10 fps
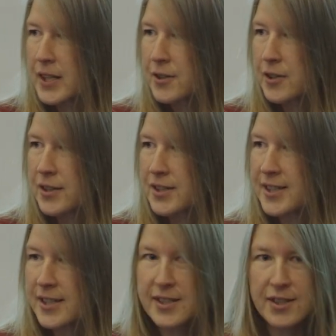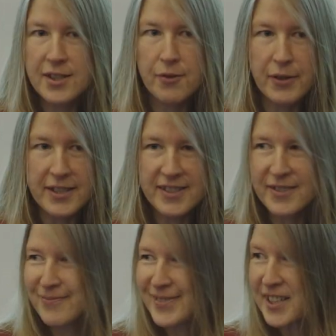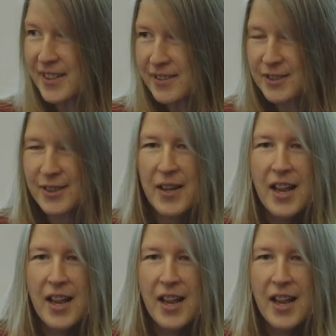So it's 60 degrees. A hint.